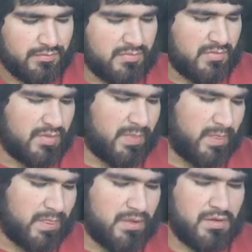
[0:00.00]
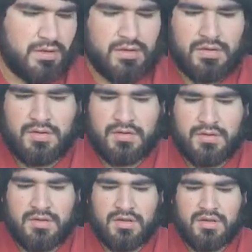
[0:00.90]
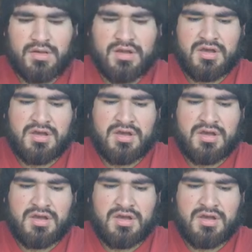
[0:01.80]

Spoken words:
(silence)